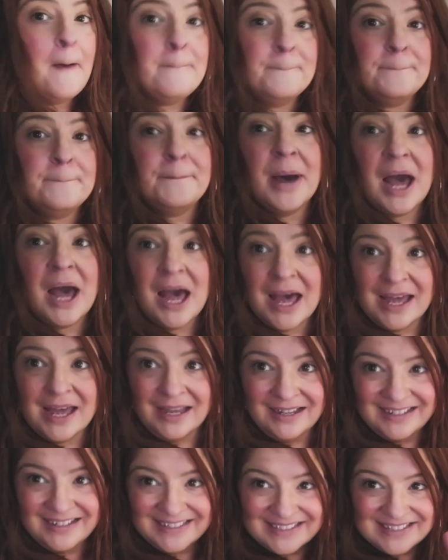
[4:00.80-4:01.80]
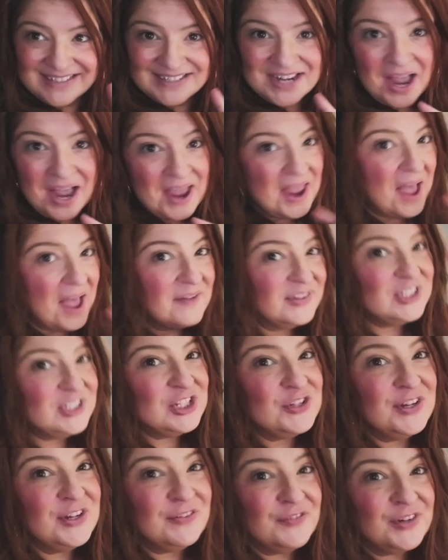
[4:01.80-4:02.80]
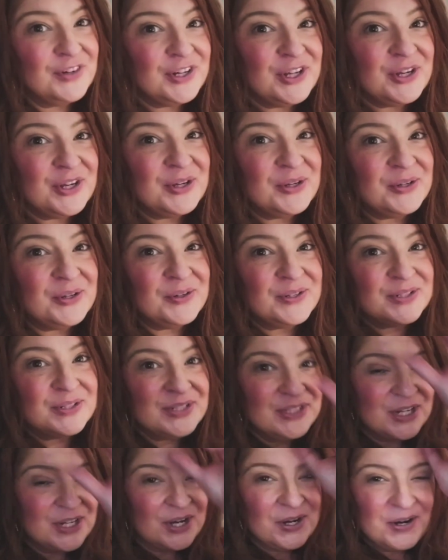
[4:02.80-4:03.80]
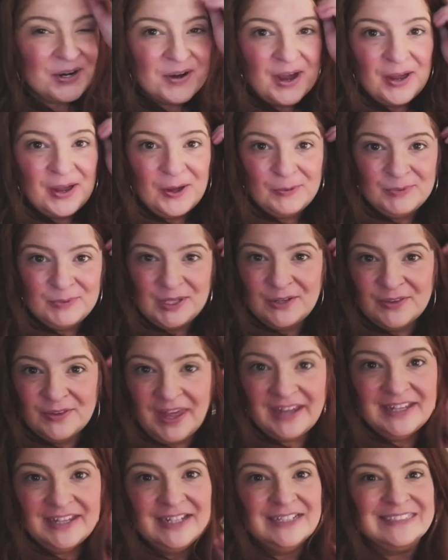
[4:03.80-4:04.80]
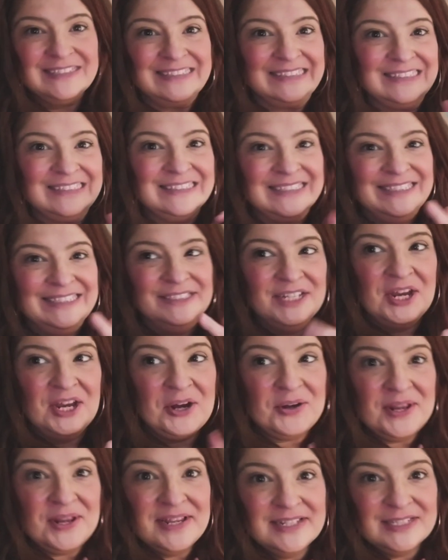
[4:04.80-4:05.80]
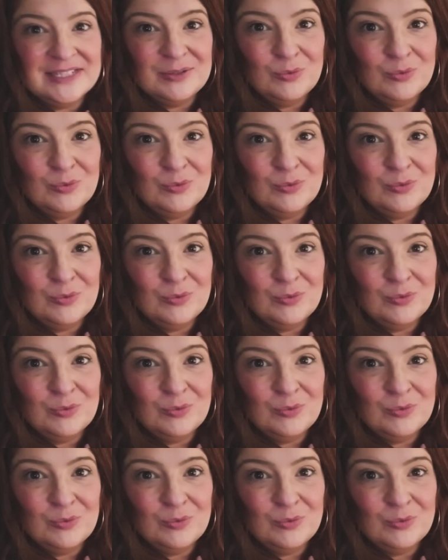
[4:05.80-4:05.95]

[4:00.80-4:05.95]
but I have a treat for you. So I hope that you like it. Here it is.